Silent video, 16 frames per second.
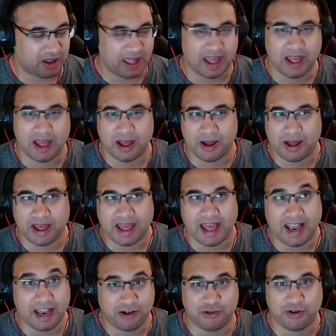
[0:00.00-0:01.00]
uh,
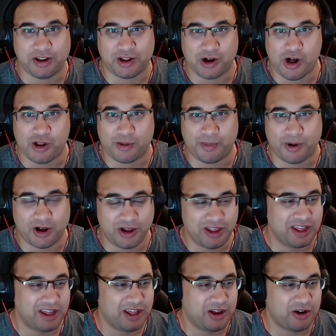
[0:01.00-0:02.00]
Electric Cowboy,